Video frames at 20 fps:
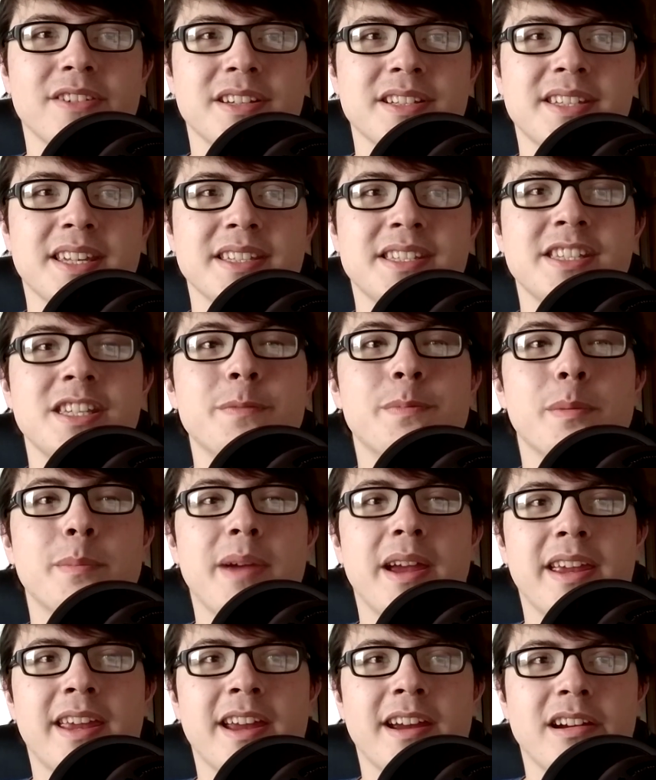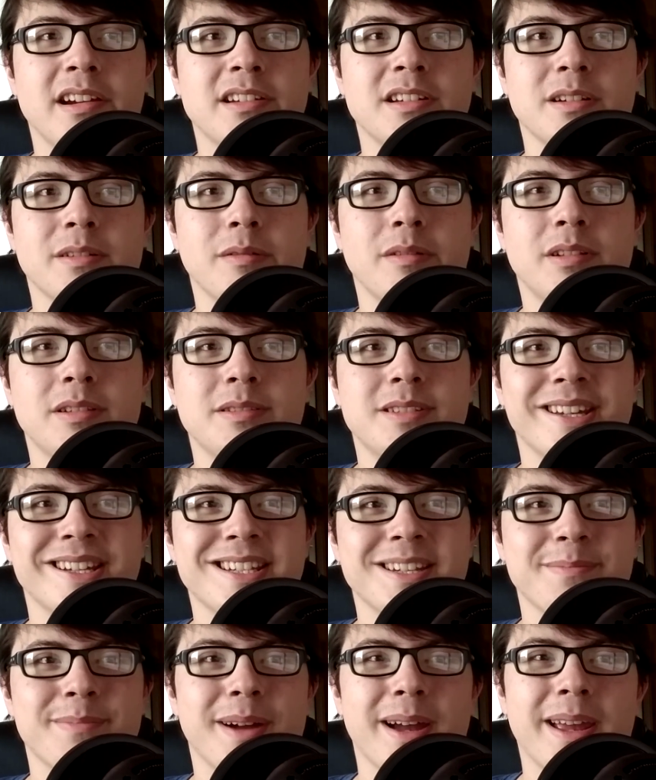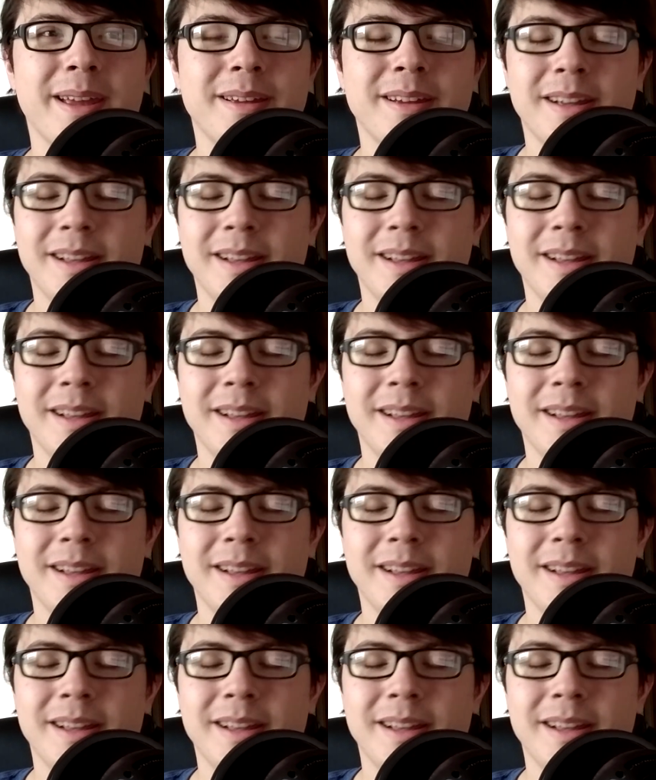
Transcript: to say Superman character, judging by